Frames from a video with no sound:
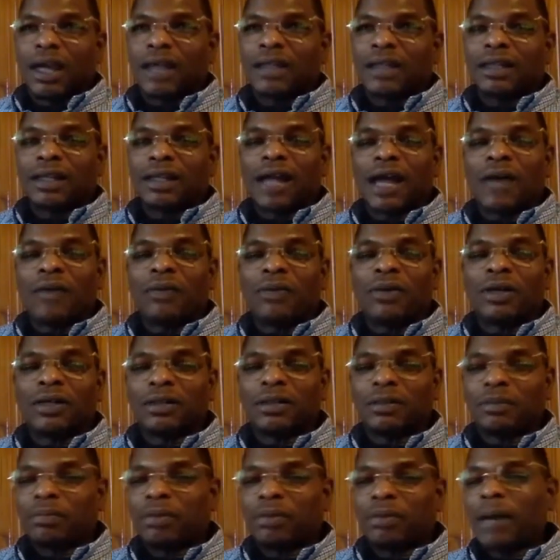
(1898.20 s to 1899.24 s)
And then I
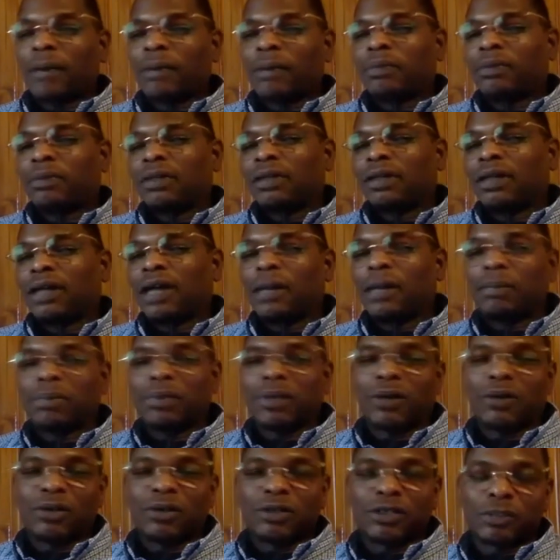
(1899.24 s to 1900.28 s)
would probably
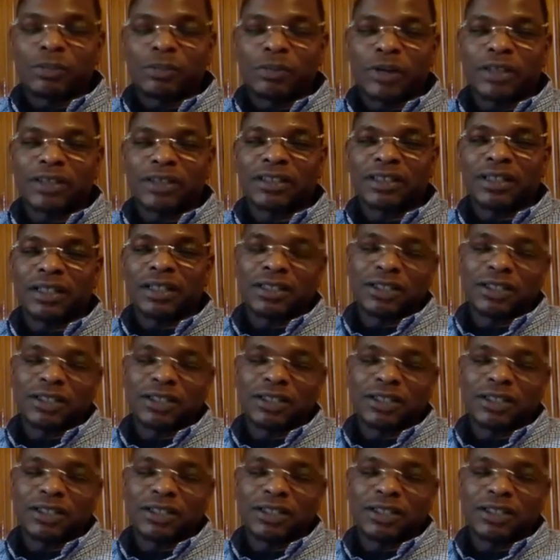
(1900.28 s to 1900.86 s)
upload a spreadsheet